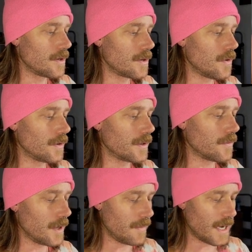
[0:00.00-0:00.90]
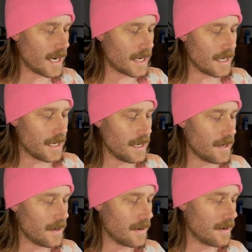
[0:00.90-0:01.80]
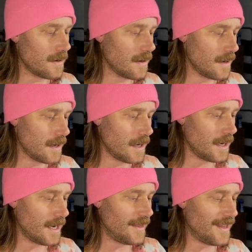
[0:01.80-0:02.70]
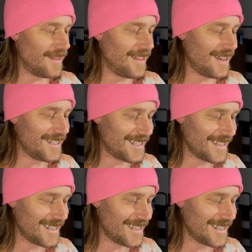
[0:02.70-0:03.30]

golden one back in here. And then